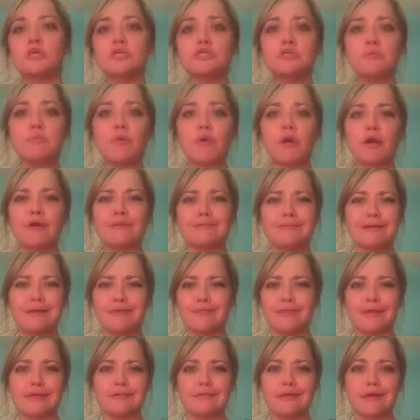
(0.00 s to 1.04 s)
to board. I don't
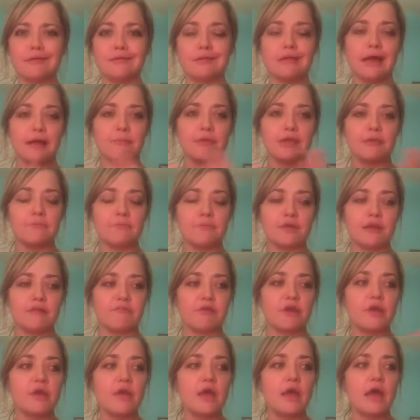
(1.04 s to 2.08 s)
think it's called the lobby,
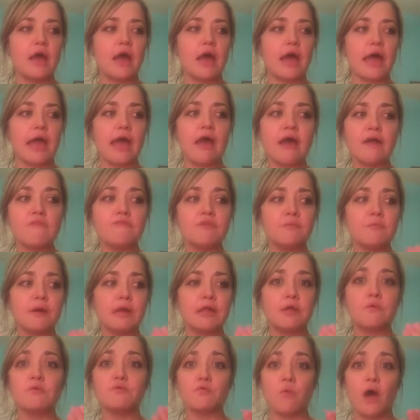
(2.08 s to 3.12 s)
whatever.
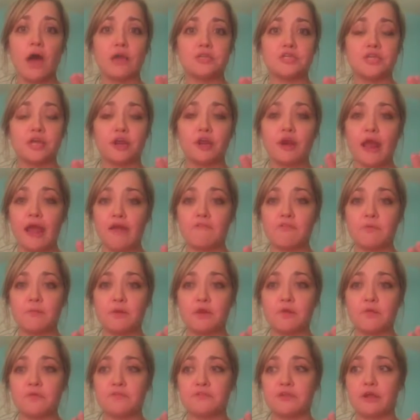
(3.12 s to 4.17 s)
Everybody was watching her.
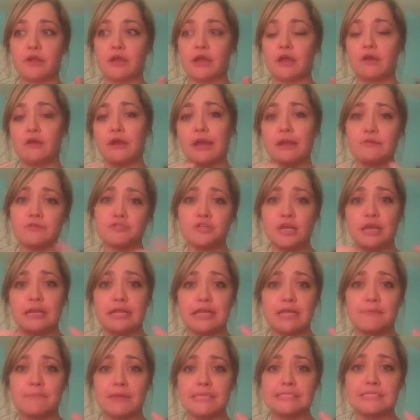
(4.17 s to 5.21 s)
Everybody was staring at her, and I was trying to
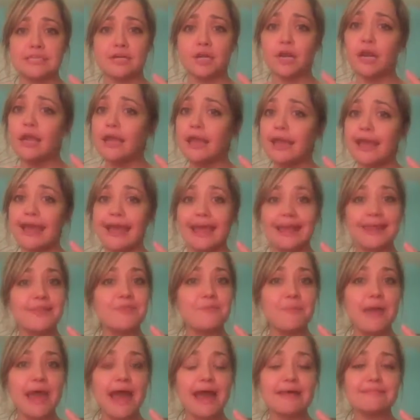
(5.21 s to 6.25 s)
eat my dinner. And in the
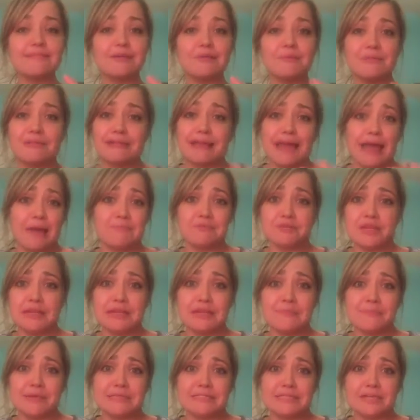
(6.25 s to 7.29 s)
past, I'd been like, I'm trying to
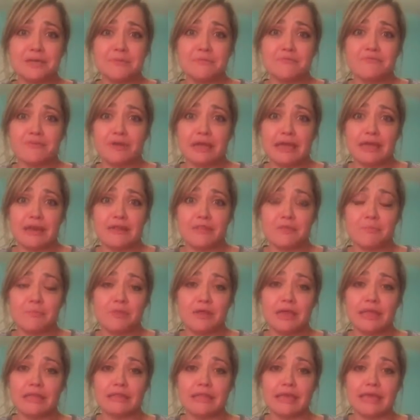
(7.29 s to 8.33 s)
eat my dinner before I get on the
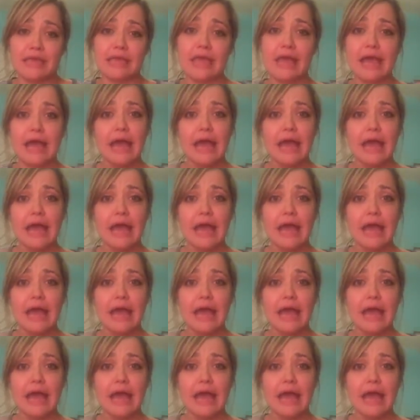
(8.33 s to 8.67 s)
plane. Like,